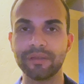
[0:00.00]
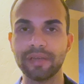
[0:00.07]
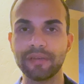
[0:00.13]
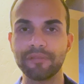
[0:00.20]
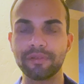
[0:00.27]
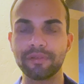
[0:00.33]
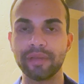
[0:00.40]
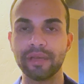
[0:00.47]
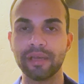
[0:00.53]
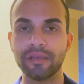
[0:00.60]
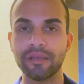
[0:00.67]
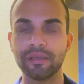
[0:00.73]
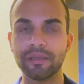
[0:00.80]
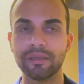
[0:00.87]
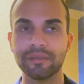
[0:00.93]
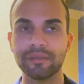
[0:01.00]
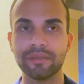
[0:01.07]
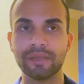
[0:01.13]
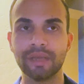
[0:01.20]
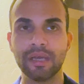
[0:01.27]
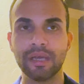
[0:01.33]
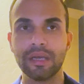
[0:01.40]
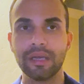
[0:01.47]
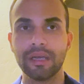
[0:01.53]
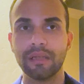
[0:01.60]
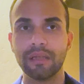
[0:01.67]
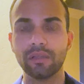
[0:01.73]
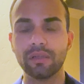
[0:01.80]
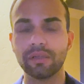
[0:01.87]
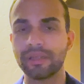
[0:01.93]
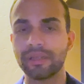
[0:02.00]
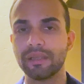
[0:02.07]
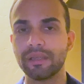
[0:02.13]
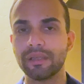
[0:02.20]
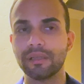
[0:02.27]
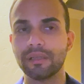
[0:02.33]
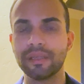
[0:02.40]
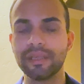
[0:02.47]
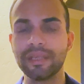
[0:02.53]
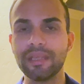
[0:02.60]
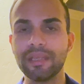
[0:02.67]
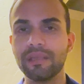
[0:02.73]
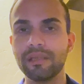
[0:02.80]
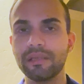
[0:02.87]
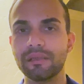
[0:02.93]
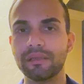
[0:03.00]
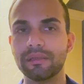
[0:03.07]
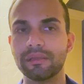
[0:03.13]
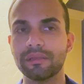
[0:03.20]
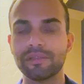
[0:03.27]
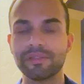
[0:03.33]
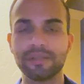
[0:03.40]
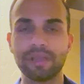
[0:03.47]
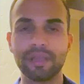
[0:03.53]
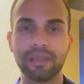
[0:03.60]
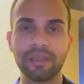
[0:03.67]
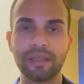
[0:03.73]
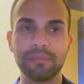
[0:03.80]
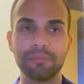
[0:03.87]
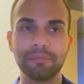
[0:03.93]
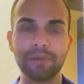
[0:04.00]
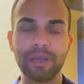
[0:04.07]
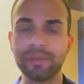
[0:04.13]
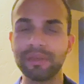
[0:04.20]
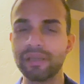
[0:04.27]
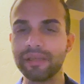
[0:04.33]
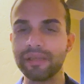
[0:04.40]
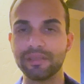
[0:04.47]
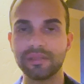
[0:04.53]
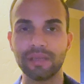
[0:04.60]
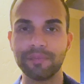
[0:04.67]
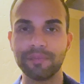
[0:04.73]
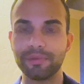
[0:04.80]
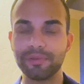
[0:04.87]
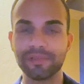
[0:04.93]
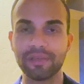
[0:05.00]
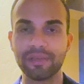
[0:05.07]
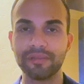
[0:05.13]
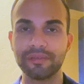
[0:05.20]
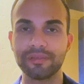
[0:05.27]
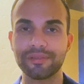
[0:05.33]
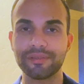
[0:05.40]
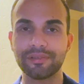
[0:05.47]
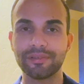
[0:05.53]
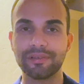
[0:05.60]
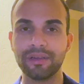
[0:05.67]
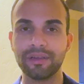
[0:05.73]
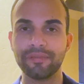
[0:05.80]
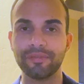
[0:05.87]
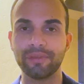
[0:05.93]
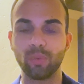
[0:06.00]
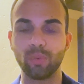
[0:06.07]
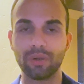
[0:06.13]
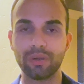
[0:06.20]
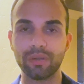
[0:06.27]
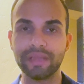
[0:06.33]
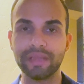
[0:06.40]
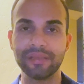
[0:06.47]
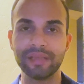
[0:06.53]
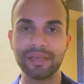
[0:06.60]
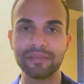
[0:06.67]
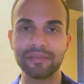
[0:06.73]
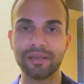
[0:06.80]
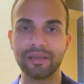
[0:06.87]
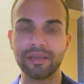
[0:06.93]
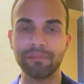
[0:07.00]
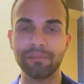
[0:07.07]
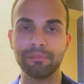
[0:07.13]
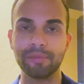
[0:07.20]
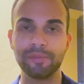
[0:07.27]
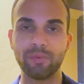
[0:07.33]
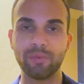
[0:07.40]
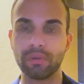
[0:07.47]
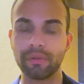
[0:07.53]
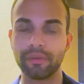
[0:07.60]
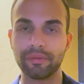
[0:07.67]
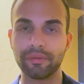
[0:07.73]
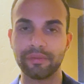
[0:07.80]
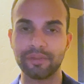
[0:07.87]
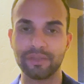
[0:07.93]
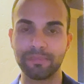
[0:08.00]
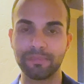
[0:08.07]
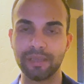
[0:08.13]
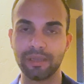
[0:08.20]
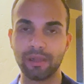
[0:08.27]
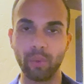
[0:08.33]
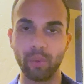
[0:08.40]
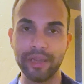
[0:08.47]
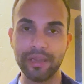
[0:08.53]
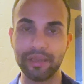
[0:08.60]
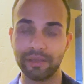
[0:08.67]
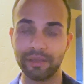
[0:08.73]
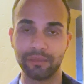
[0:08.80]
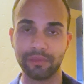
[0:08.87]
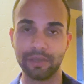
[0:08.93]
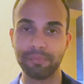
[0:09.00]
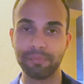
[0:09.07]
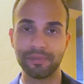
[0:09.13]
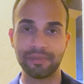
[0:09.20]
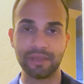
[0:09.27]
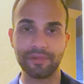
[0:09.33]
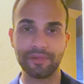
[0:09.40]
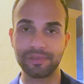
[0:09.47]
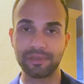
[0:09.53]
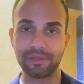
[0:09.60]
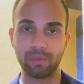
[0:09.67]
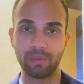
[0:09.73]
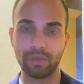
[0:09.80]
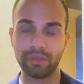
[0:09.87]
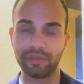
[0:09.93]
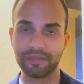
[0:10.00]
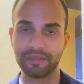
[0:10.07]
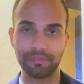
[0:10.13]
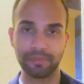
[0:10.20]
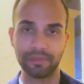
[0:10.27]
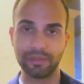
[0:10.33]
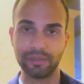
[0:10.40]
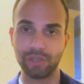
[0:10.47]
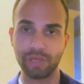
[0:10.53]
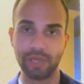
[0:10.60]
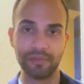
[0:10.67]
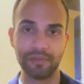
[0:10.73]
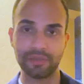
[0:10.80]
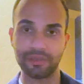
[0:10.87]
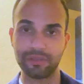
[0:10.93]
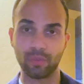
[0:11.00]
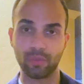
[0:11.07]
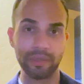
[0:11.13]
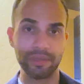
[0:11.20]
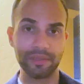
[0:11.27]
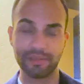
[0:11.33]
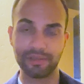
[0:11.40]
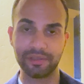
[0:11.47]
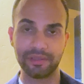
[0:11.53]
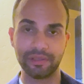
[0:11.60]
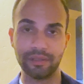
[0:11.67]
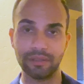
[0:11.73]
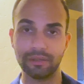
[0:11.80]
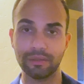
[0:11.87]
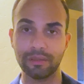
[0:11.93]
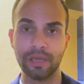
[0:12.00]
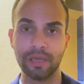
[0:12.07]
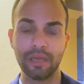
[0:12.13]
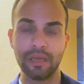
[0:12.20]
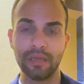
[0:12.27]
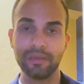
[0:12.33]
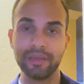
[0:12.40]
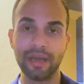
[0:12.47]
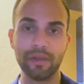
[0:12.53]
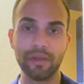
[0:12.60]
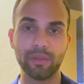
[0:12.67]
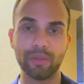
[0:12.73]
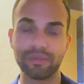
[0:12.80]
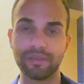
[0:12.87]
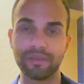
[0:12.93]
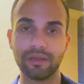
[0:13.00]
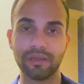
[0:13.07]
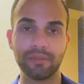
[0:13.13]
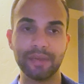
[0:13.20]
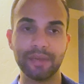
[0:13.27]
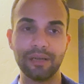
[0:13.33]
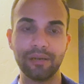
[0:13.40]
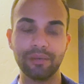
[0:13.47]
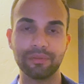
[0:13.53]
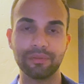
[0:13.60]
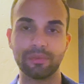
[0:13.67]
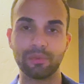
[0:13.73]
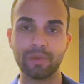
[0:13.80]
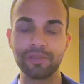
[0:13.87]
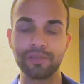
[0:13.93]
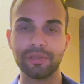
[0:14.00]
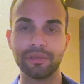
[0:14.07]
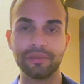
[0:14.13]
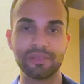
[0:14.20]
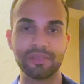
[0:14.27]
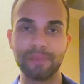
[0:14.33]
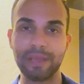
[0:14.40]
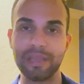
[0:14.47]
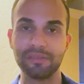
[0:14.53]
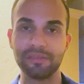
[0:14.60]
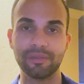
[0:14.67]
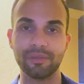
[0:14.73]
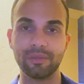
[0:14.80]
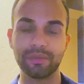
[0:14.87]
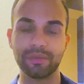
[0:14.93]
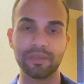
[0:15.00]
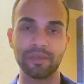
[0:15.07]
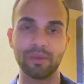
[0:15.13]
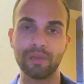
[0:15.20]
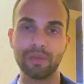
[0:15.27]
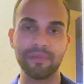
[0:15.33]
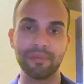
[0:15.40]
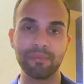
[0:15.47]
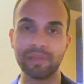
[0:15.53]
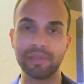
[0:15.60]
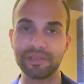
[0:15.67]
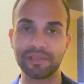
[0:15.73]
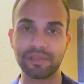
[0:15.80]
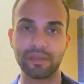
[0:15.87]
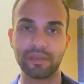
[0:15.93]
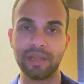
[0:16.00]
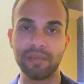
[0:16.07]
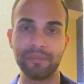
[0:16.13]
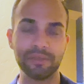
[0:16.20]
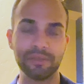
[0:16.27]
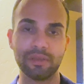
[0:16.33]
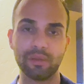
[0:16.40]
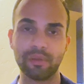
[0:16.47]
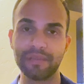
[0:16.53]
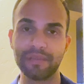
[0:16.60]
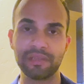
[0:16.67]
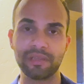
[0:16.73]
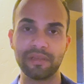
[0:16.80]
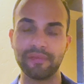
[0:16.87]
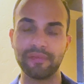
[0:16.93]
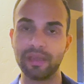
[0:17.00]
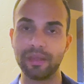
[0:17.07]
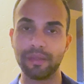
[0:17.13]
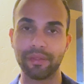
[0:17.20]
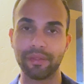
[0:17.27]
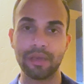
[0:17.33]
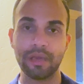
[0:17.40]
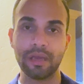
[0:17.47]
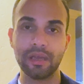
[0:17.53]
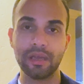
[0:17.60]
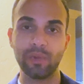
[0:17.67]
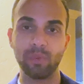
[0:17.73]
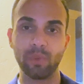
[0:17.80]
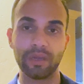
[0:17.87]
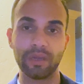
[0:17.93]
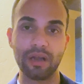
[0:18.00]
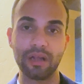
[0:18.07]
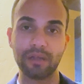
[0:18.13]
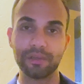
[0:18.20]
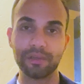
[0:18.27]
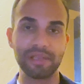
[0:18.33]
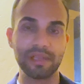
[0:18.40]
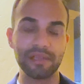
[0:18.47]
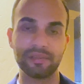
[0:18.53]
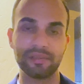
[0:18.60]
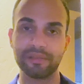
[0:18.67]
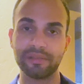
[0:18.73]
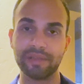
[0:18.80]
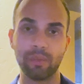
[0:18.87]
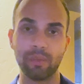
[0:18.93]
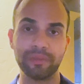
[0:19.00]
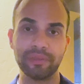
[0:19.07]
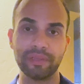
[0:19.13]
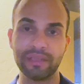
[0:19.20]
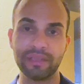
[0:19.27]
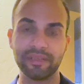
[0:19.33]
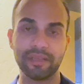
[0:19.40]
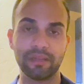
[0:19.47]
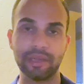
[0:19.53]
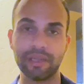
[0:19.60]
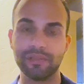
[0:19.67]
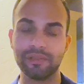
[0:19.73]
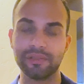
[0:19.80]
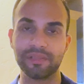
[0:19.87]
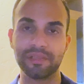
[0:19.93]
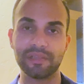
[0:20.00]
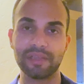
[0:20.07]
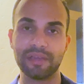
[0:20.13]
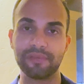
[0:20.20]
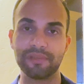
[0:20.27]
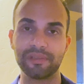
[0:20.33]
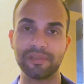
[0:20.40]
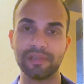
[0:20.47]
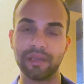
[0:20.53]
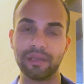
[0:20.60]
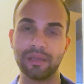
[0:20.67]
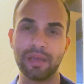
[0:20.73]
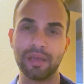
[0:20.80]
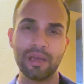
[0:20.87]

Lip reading: after that. And look, he just like probably 99% of the world at that time, before this big awakening, right? Because obviously the world has completely changed since 2016. Now you could talk about Russian space nukes and no one even blinks an eye because no one has any faith in what Congress has to say, what the intel agencies have to say.